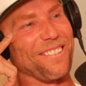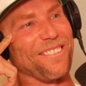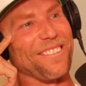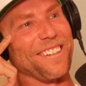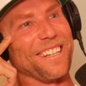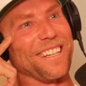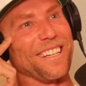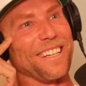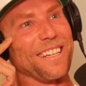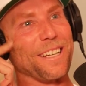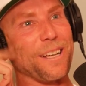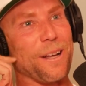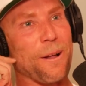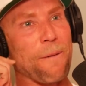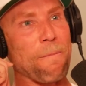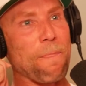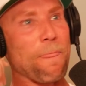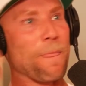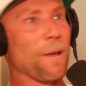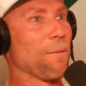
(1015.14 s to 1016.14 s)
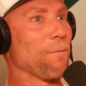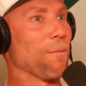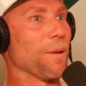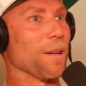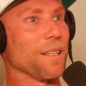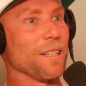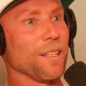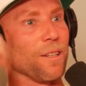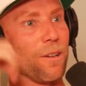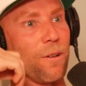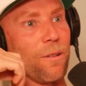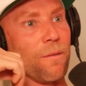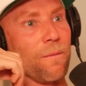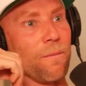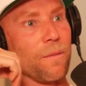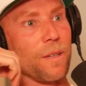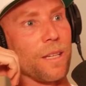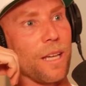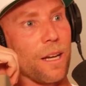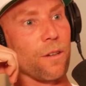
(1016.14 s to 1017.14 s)
Another one, yeah. But, you know,
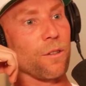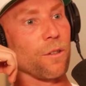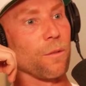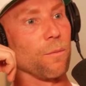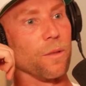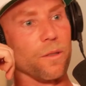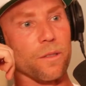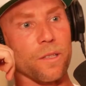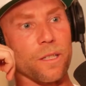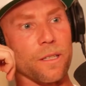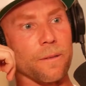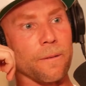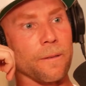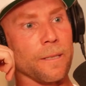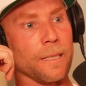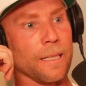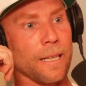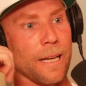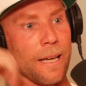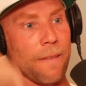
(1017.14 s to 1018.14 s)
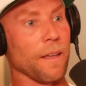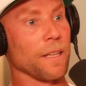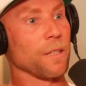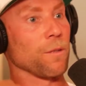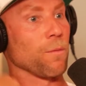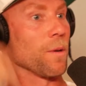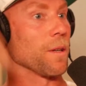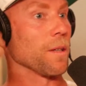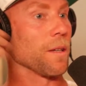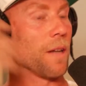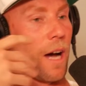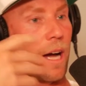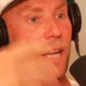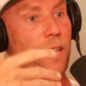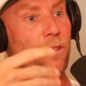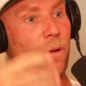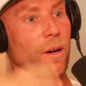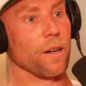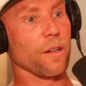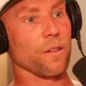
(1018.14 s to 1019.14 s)
character building, and that's what
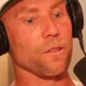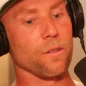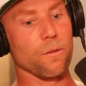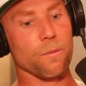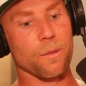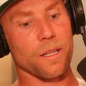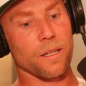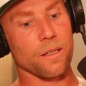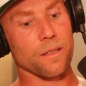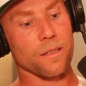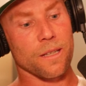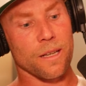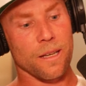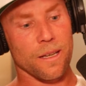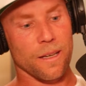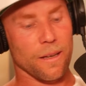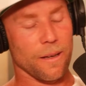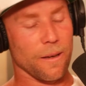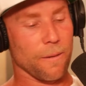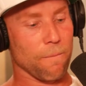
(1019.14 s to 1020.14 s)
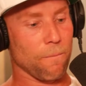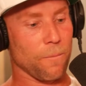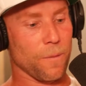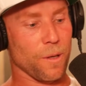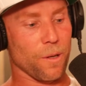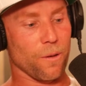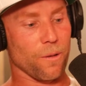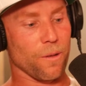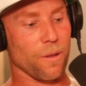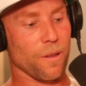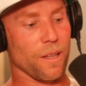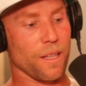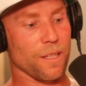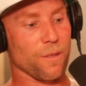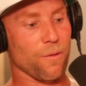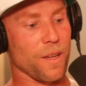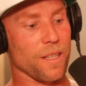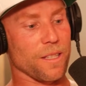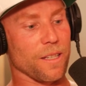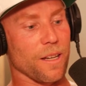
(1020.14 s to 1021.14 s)
I try to do, because, you know,
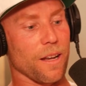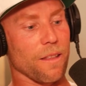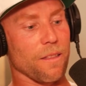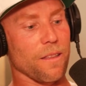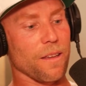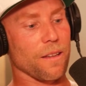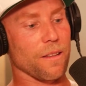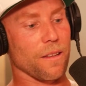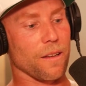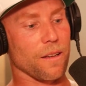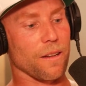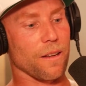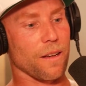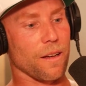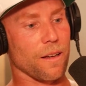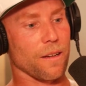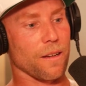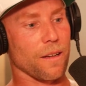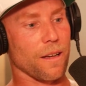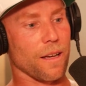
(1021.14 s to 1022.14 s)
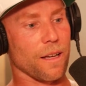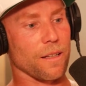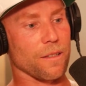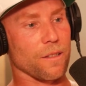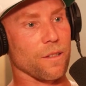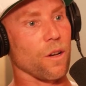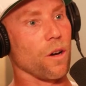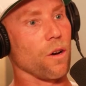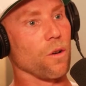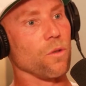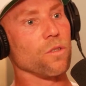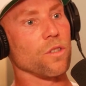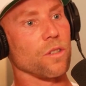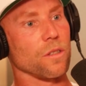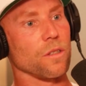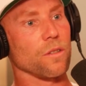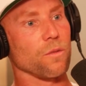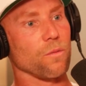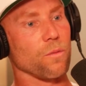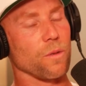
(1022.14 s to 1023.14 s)
let's face it, I think that as
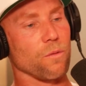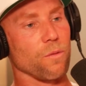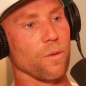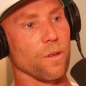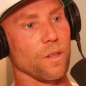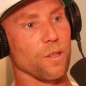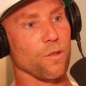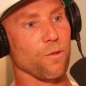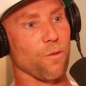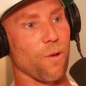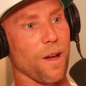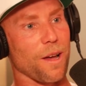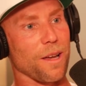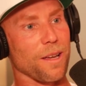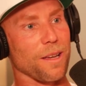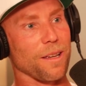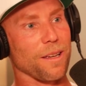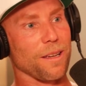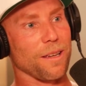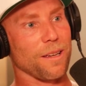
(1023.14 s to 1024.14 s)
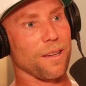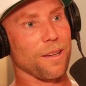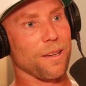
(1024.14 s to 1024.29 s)
coaches, we really try